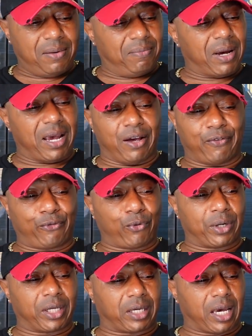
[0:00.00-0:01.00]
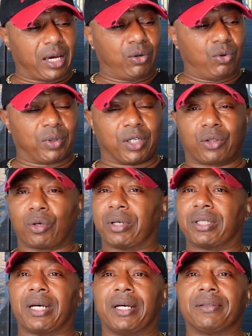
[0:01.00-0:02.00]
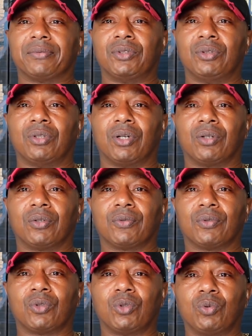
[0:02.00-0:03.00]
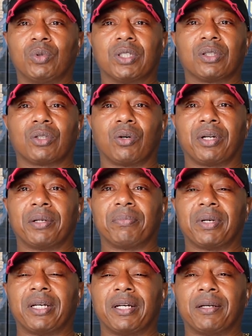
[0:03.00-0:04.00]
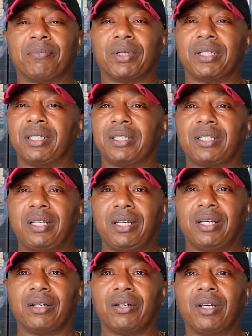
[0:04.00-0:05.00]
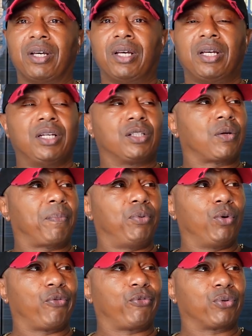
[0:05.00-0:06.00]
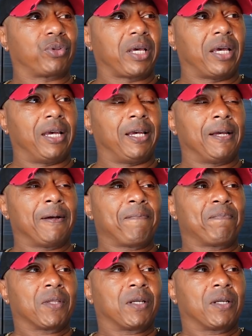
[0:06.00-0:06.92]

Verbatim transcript: Man, 40K, who would have thought that? You know, who would have thought it, man? But it's here. It's a beautiful thing.